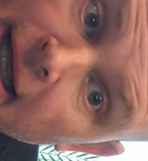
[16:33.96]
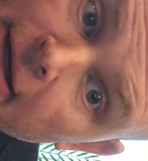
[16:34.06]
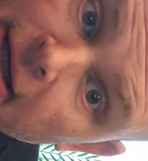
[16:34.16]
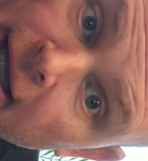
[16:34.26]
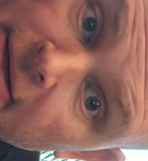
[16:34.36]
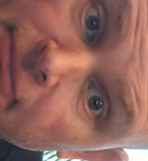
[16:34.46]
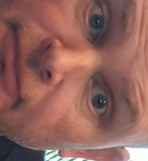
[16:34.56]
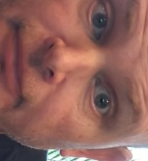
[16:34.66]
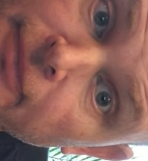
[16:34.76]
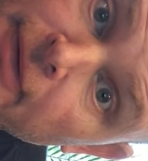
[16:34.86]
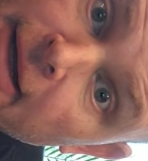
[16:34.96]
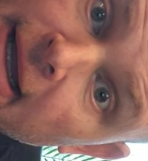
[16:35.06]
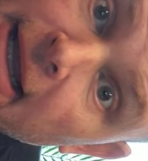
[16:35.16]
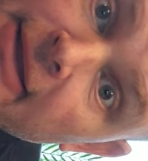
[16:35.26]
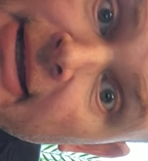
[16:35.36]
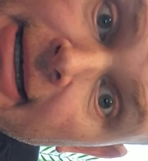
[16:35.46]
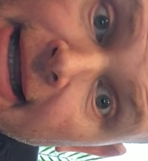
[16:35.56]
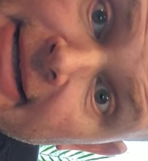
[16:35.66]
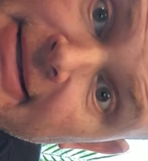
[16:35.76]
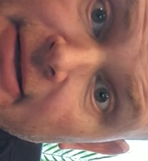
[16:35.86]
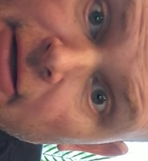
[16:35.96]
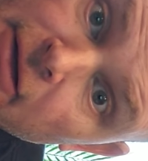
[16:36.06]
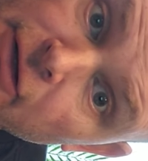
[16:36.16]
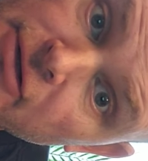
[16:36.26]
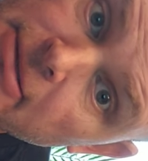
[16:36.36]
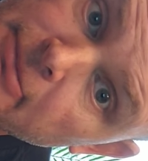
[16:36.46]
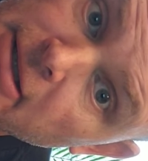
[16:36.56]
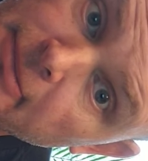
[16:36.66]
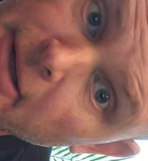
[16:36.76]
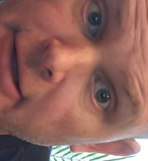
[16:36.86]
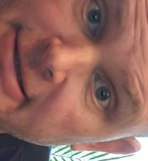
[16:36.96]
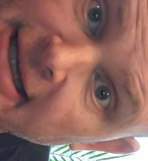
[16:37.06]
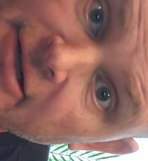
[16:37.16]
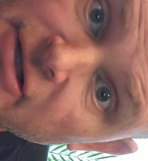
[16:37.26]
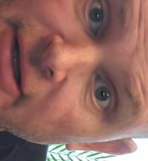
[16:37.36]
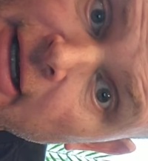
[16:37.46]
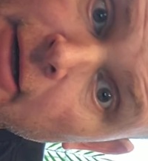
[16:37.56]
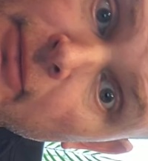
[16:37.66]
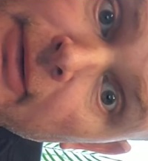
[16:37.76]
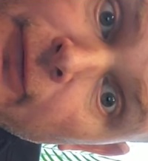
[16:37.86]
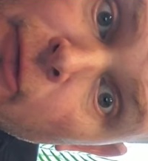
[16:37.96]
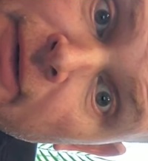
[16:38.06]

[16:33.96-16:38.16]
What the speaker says: outline. And then it has a conclusion section there with 4 to